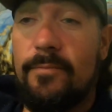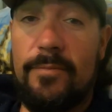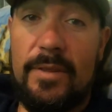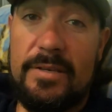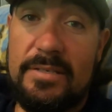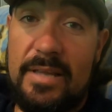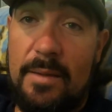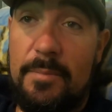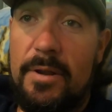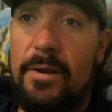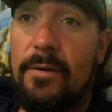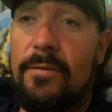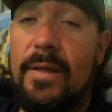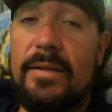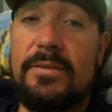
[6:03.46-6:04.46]
this time of
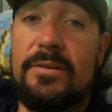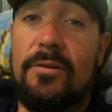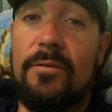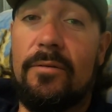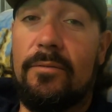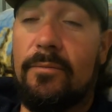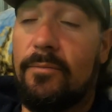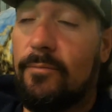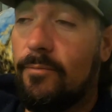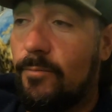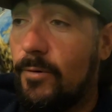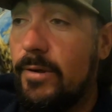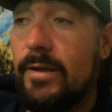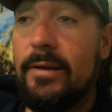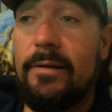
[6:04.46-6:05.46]
year, that's
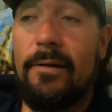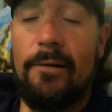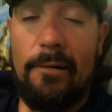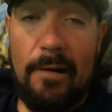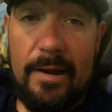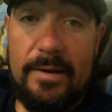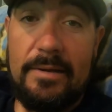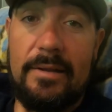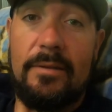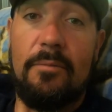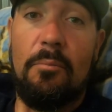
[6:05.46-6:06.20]
freaking great.